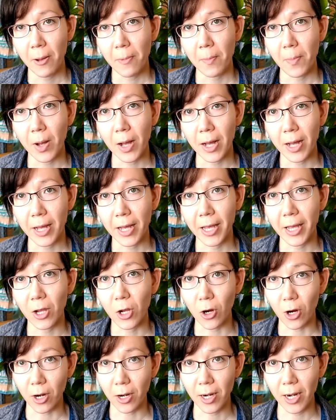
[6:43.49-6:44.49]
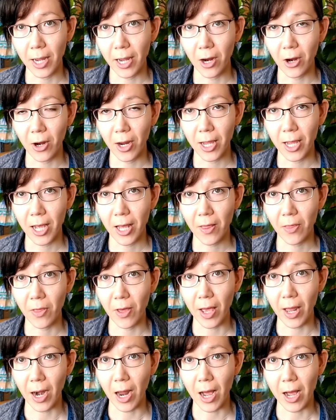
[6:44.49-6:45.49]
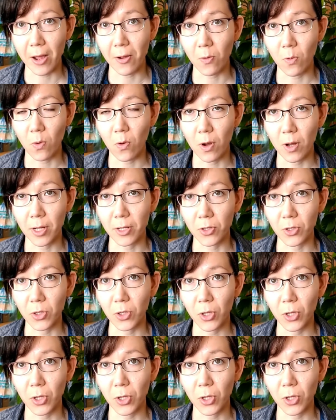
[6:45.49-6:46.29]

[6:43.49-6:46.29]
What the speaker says: my garden area that I want